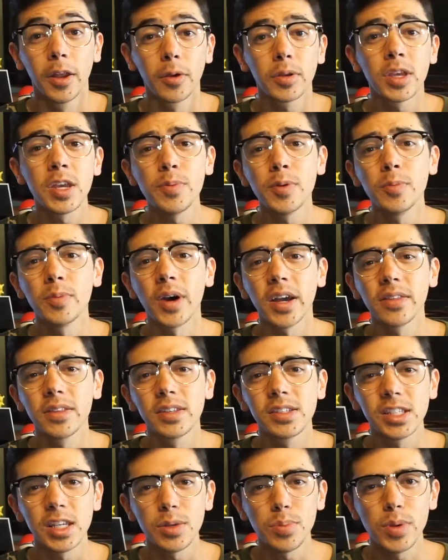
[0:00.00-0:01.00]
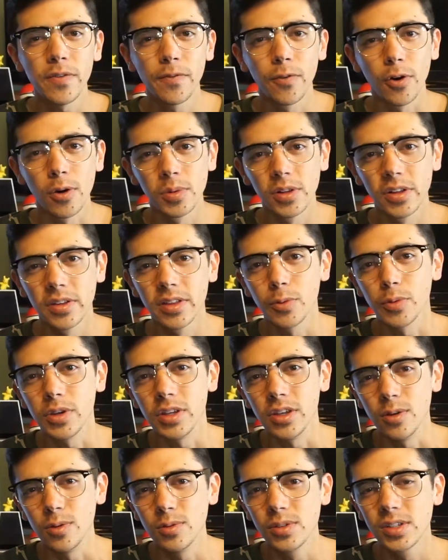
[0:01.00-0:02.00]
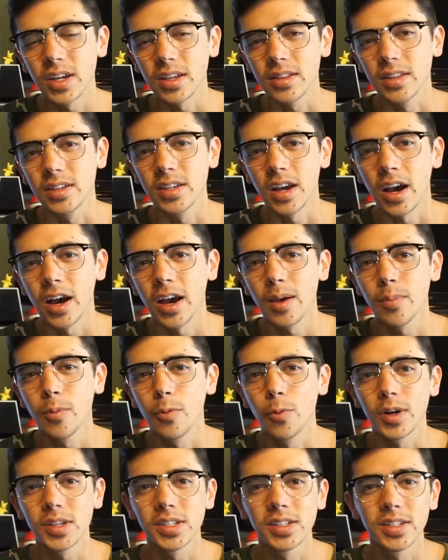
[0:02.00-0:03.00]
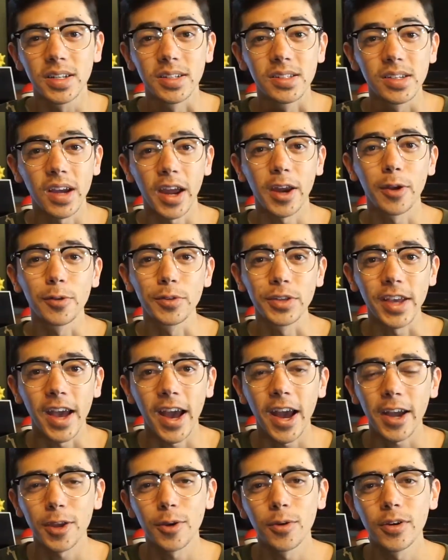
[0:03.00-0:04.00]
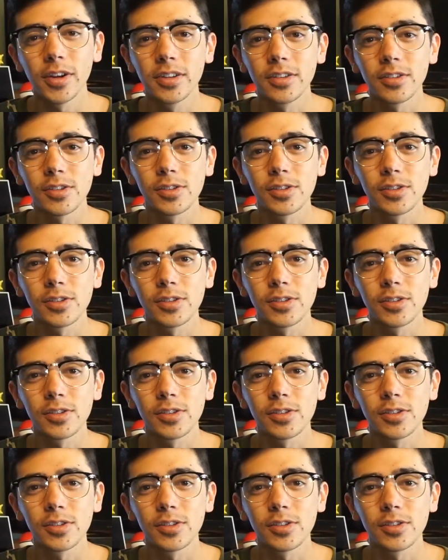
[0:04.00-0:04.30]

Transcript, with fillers: Now keep in mind the C P formula that we used at the time wasn't entirely accurate,